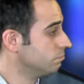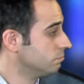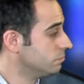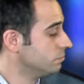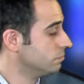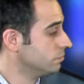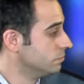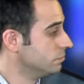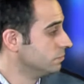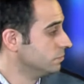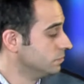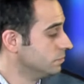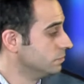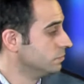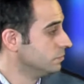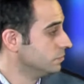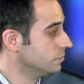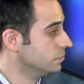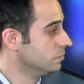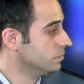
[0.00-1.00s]

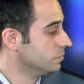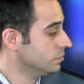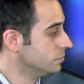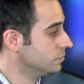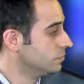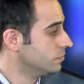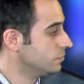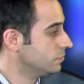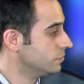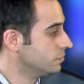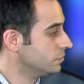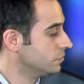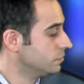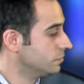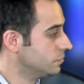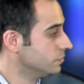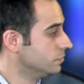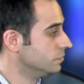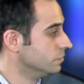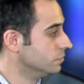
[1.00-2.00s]

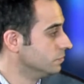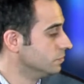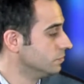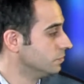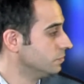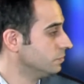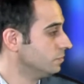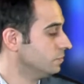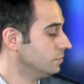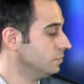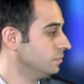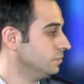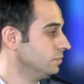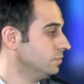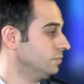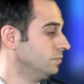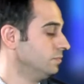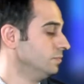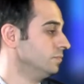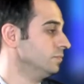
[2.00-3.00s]

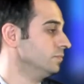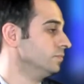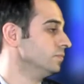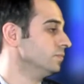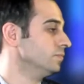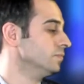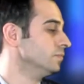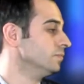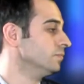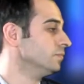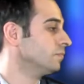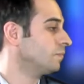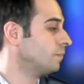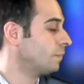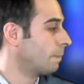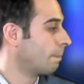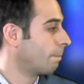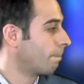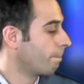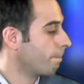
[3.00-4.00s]

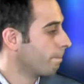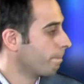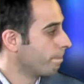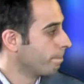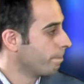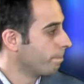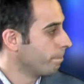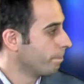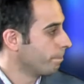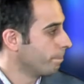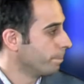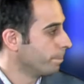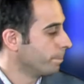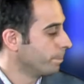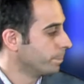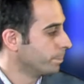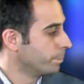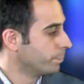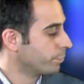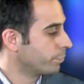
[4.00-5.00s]

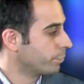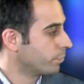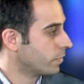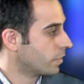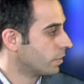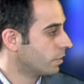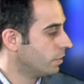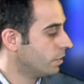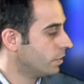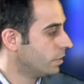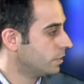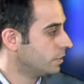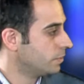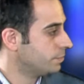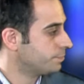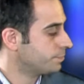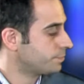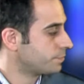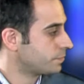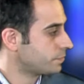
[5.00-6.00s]

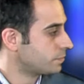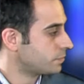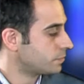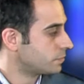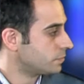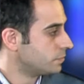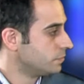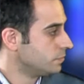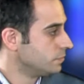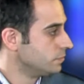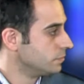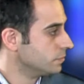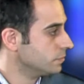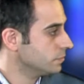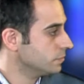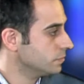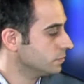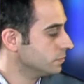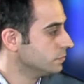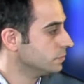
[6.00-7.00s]

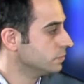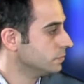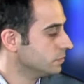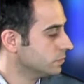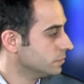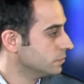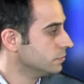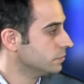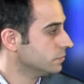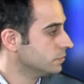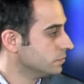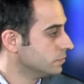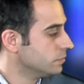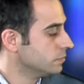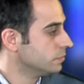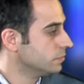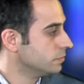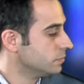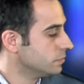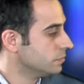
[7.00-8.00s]
This person isn't speaking.